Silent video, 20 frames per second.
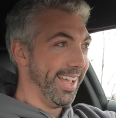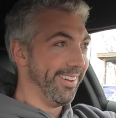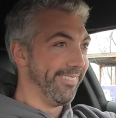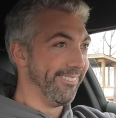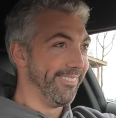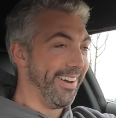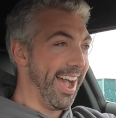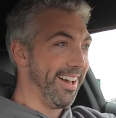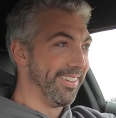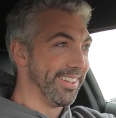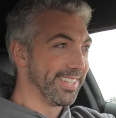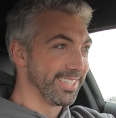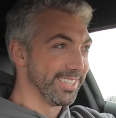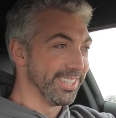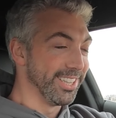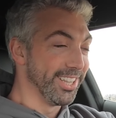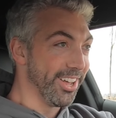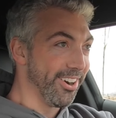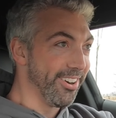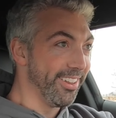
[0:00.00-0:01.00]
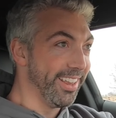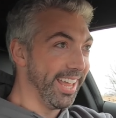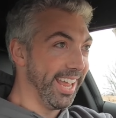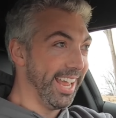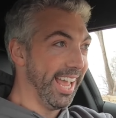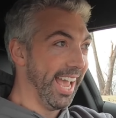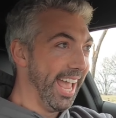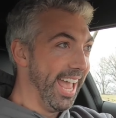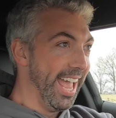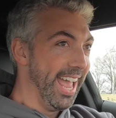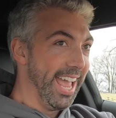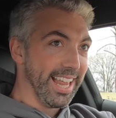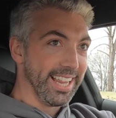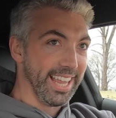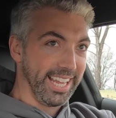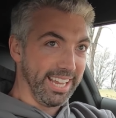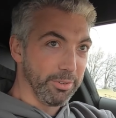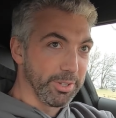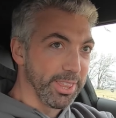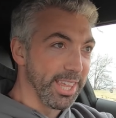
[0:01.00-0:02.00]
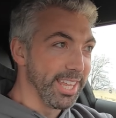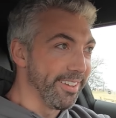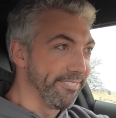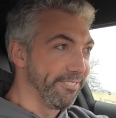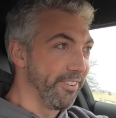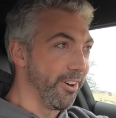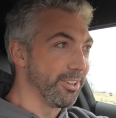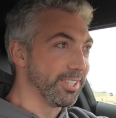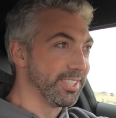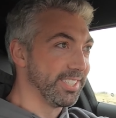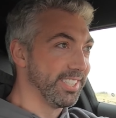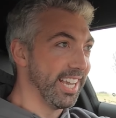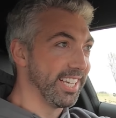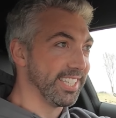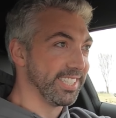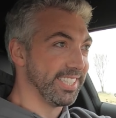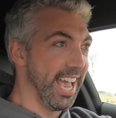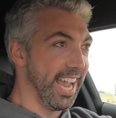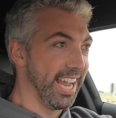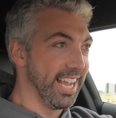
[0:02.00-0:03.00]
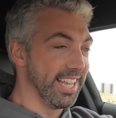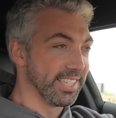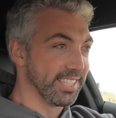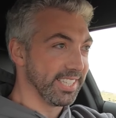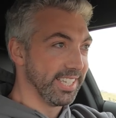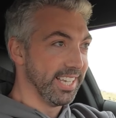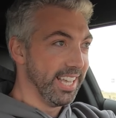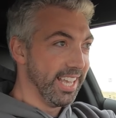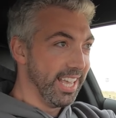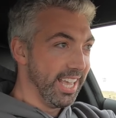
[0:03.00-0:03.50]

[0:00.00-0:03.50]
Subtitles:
Wow, this is literally, like within the first 6 seconds,